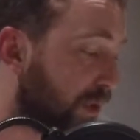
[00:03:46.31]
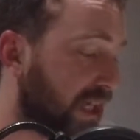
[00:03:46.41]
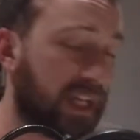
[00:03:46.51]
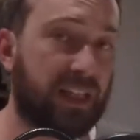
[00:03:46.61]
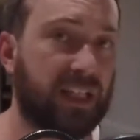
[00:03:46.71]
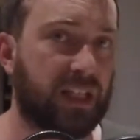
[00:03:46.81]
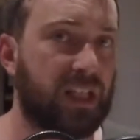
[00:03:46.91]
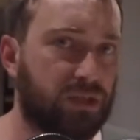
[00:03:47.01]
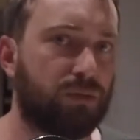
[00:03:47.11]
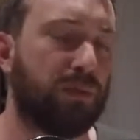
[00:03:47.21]
But I think
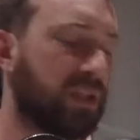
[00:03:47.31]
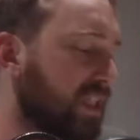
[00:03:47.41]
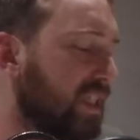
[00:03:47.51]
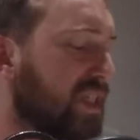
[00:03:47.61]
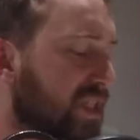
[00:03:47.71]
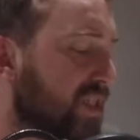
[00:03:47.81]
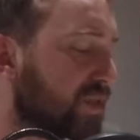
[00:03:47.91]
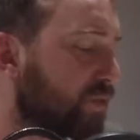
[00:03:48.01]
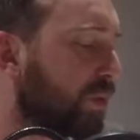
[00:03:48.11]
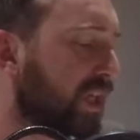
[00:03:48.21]
this will be the
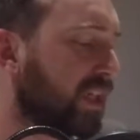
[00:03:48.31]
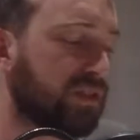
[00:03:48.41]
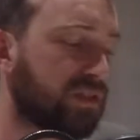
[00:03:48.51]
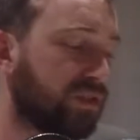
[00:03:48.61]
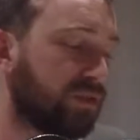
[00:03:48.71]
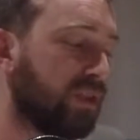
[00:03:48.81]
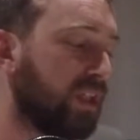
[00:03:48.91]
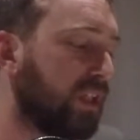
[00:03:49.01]
easiest way to